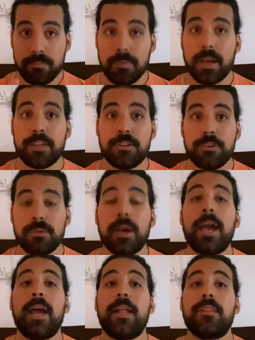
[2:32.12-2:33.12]
mind you,
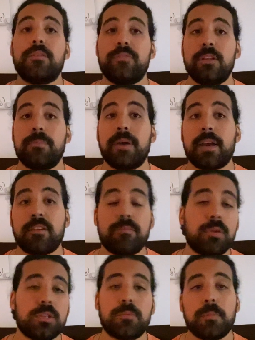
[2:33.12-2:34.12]
and the feedback
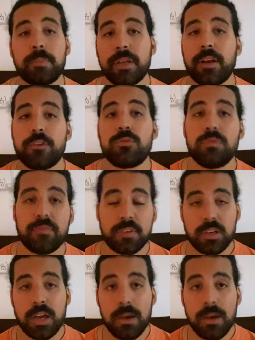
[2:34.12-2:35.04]
of multiple players who have